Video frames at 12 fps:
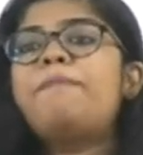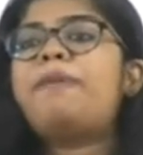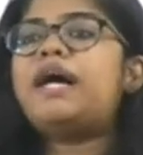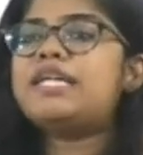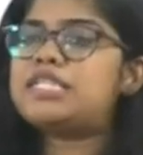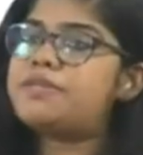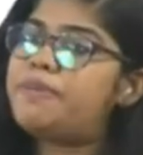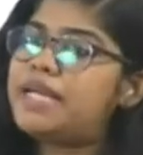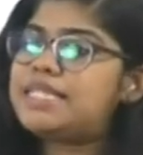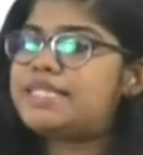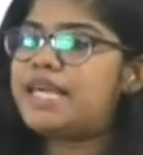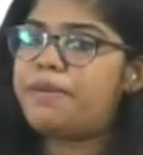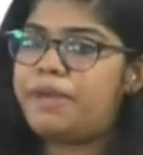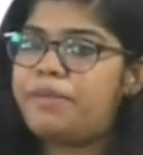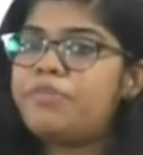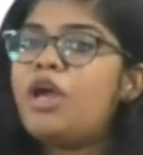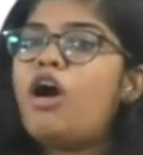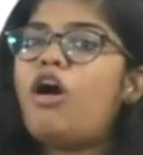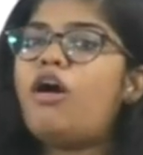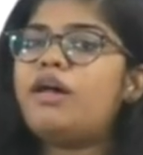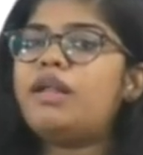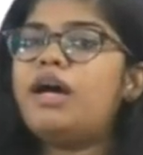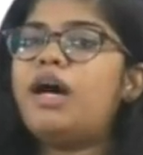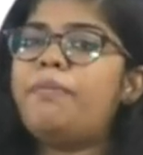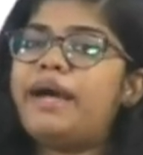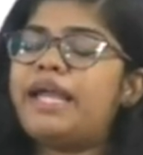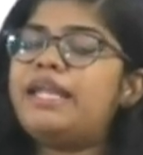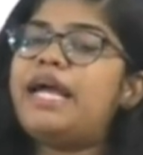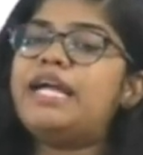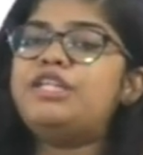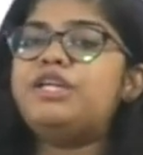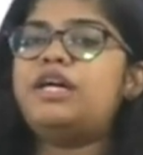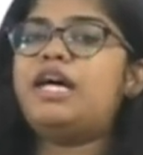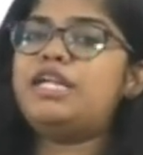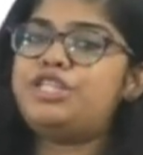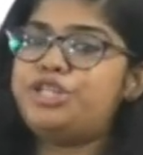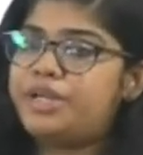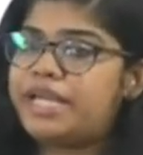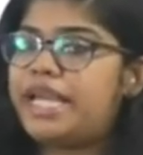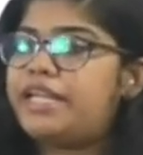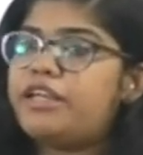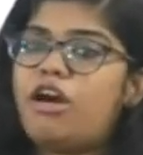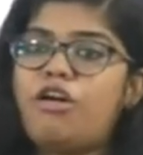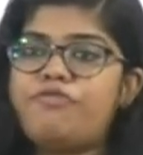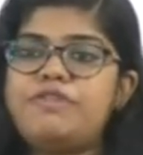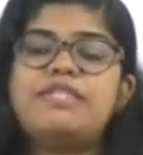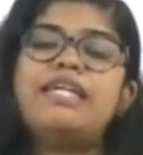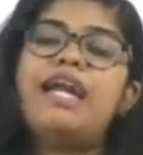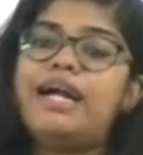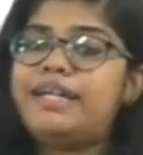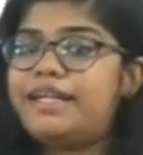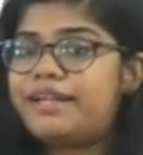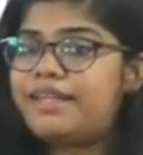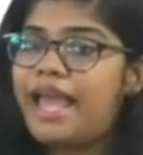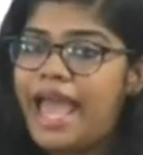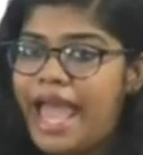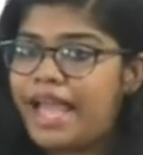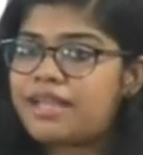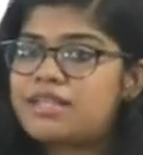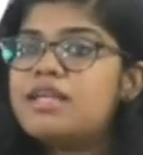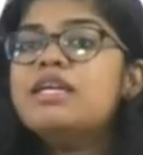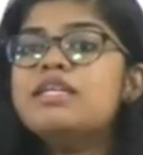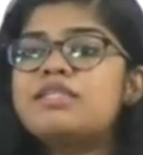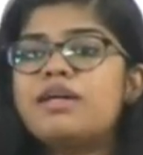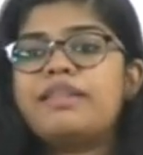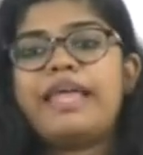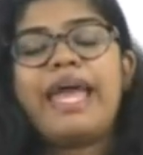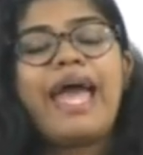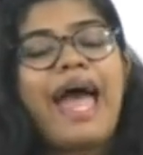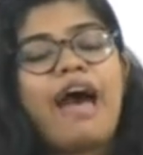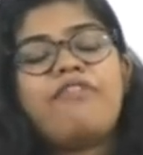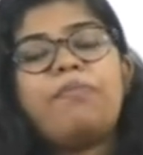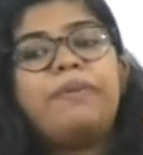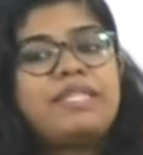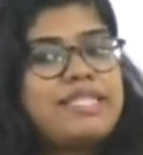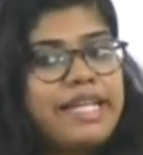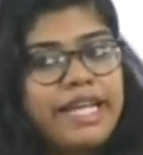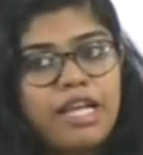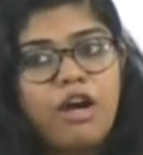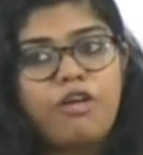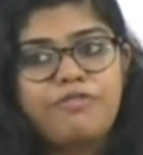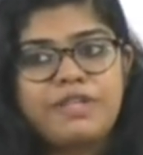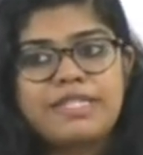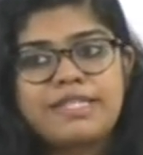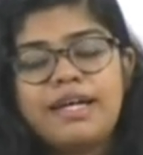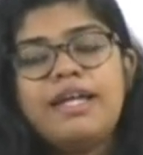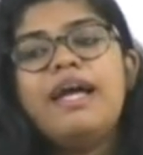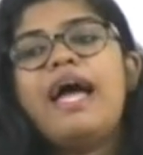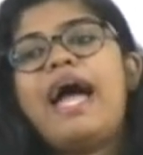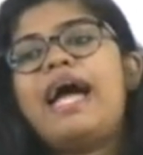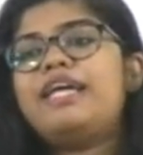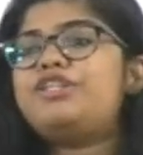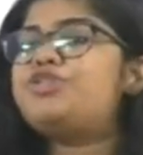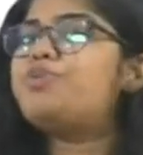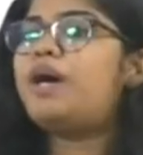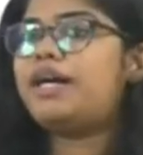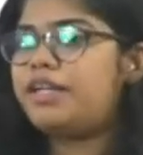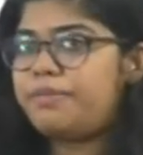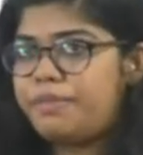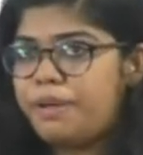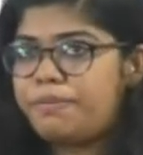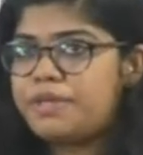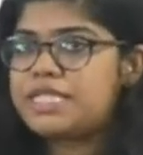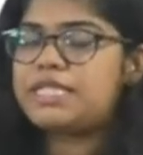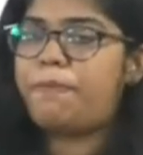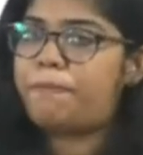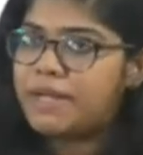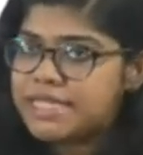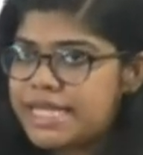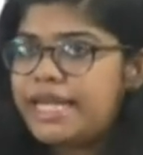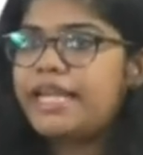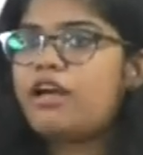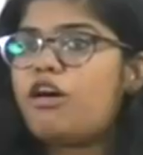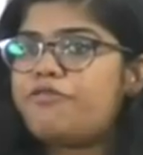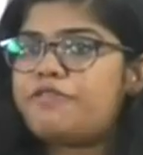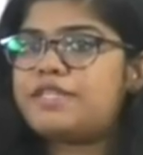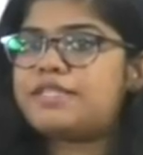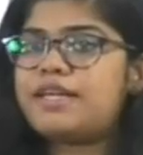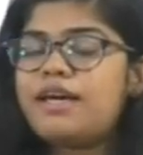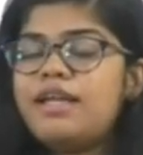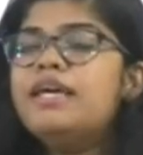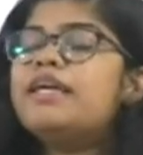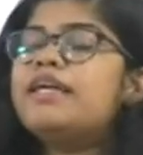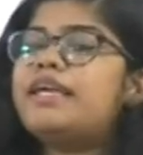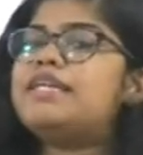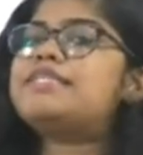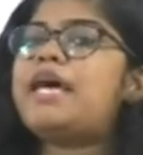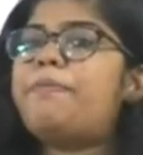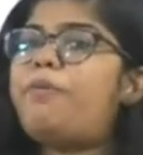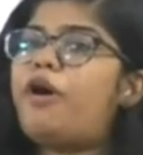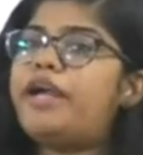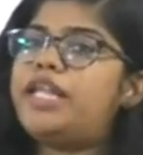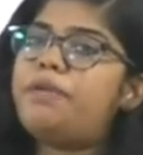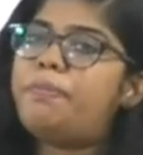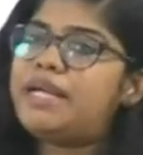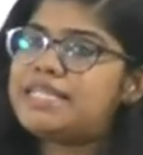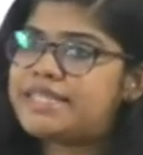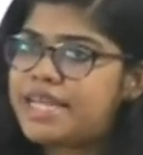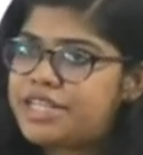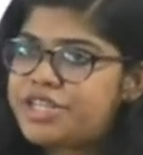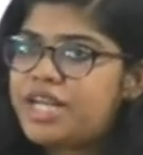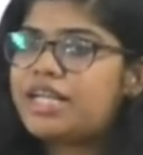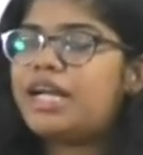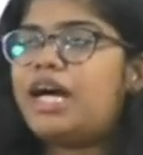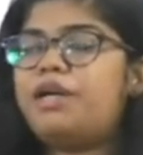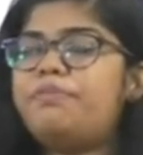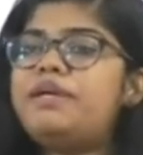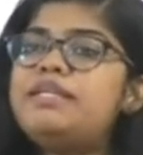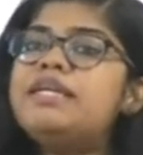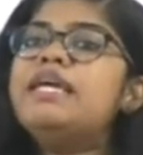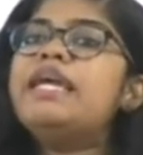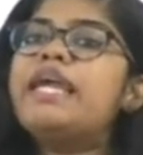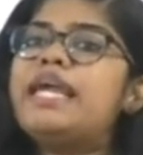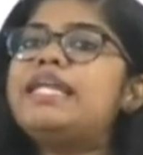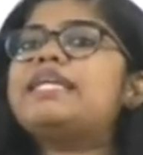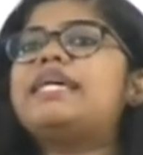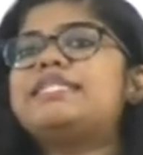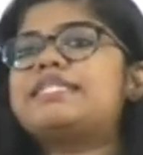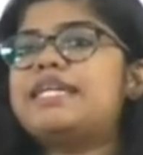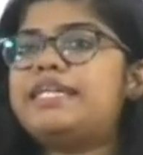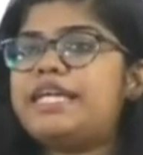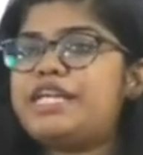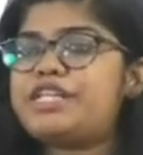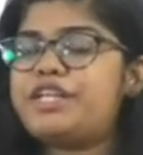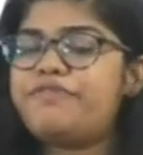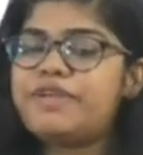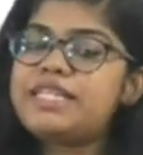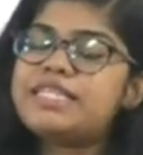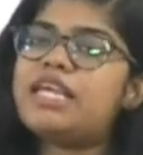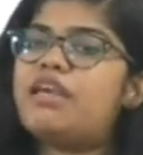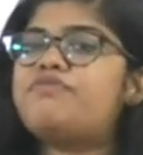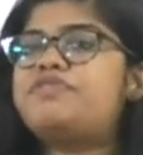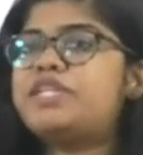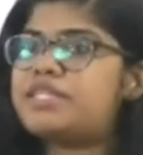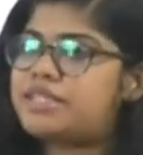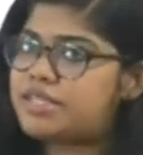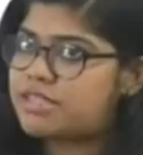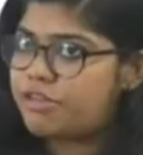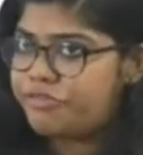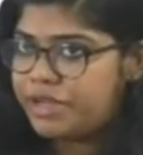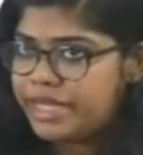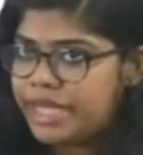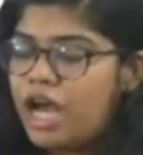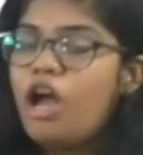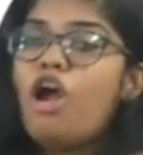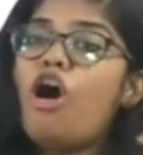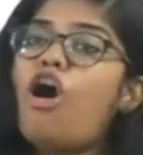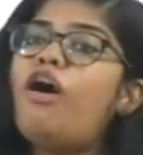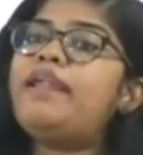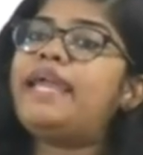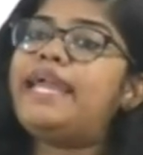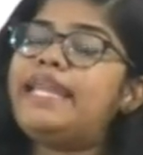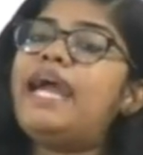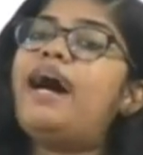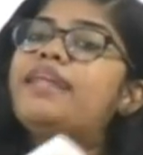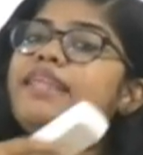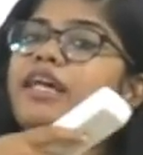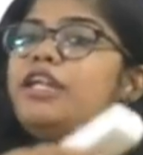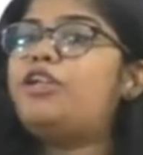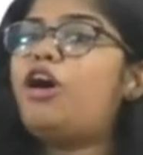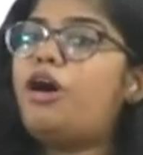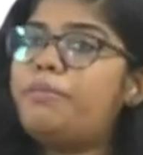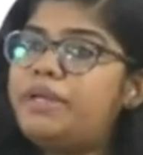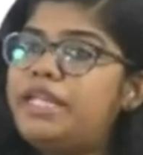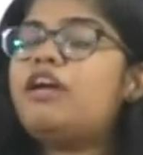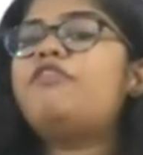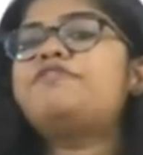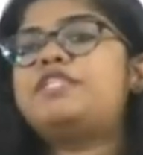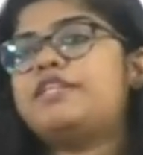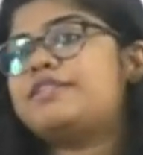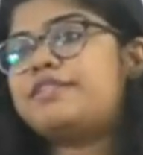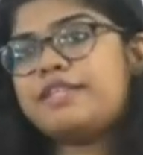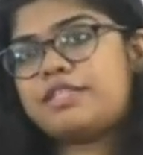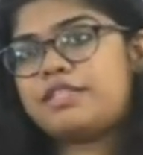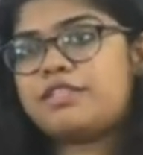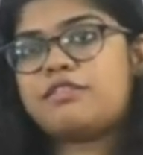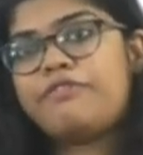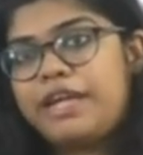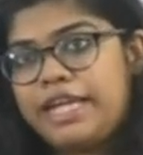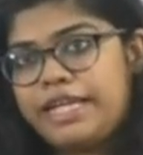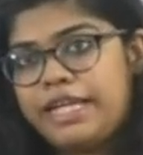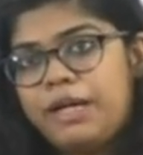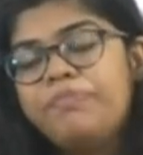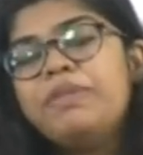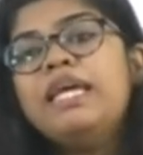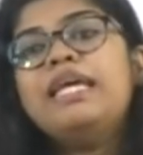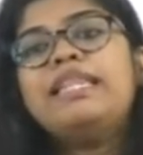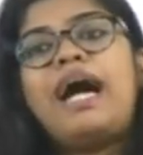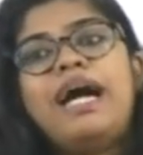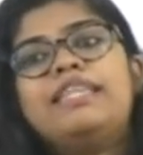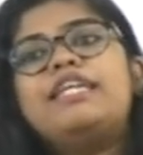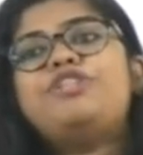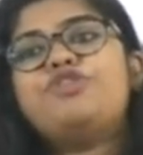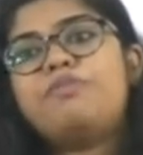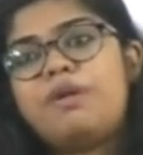passed by SEBI or by an adjudicating officer under the Act. So they have a presiding officer and two other members. The presiding officer is appointed by central government in consultation with Chief Justice of India or any other nominee of Chief Justice of India. The other two